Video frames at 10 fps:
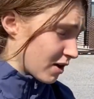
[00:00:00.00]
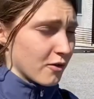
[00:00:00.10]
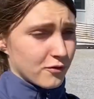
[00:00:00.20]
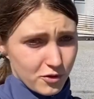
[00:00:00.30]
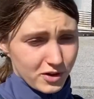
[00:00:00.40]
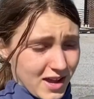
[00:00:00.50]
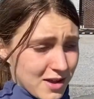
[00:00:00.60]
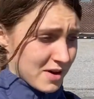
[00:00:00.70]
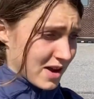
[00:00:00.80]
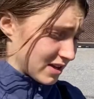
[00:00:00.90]

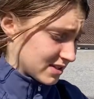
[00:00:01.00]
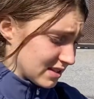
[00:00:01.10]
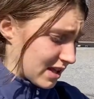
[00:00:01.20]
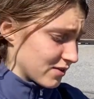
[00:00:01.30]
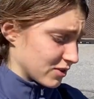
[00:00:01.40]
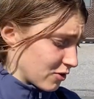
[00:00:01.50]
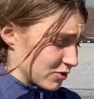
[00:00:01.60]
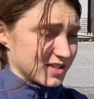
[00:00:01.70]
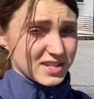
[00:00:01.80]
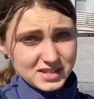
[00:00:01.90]
4K back. It's
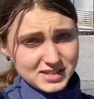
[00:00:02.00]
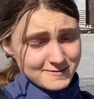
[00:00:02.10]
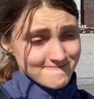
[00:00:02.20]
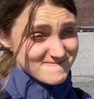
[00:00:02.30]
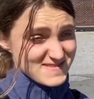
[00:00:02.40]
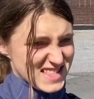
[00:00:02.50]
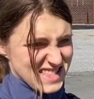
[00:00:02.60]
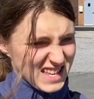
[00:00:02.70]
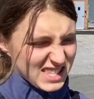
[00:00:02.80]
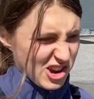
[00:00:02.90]
11:06.
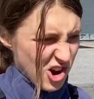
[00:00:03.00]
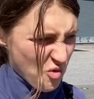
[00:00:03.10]
Let's go.